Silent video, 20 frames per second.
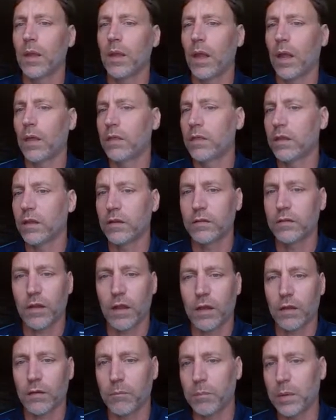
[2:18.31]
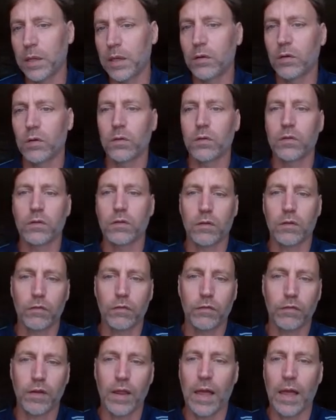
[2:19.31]
And things like beakers and
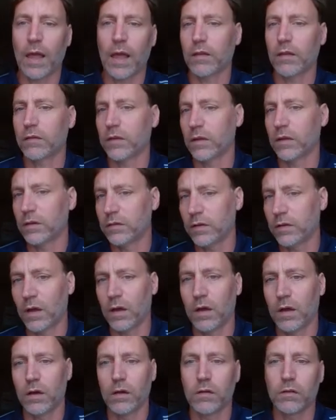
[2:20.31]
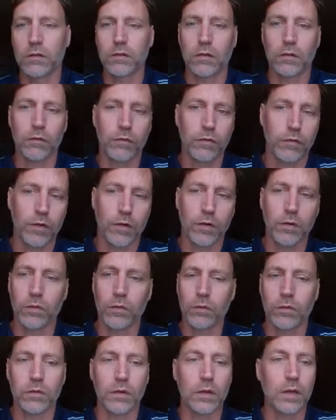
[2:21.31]
flasks and tongs and
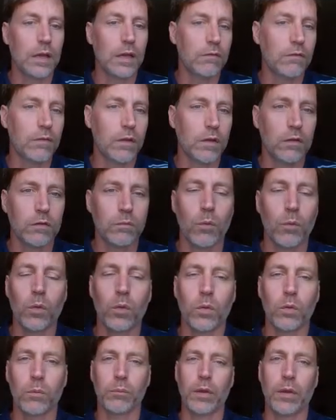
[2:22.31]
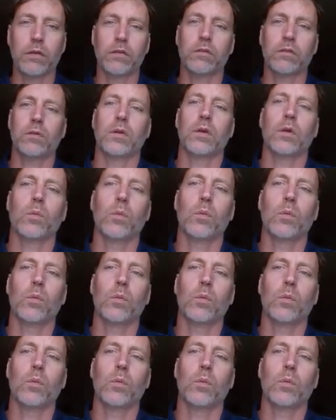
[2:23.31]
funnels and even this mortar and pestle here